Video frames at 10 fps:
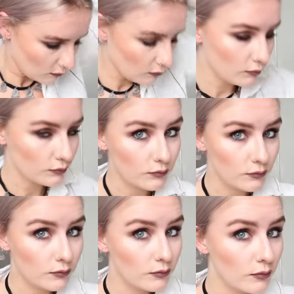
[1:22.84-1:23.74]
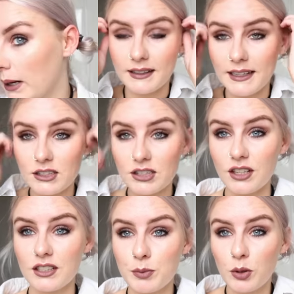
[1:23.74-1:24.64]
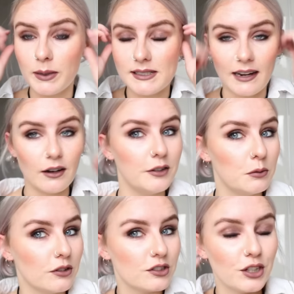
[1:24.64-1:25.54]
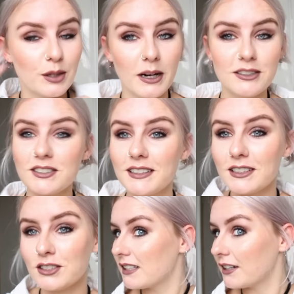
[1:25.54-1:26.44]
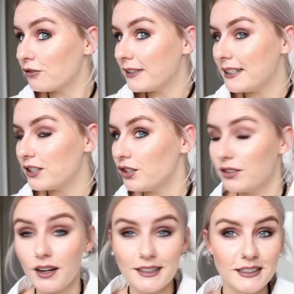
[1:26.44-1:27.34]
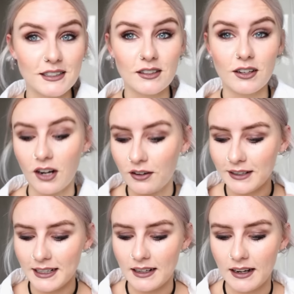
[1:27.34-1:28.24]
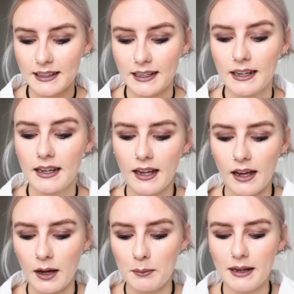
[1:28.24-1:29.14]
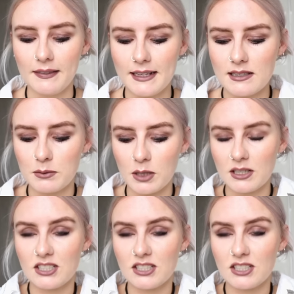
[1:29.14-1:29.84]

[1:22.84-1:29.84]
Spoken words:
it just looks like a little bun. You can then just start to pull bits out if you want to, but I just think it's like a really cute 90s look. I really like it. And then sometimes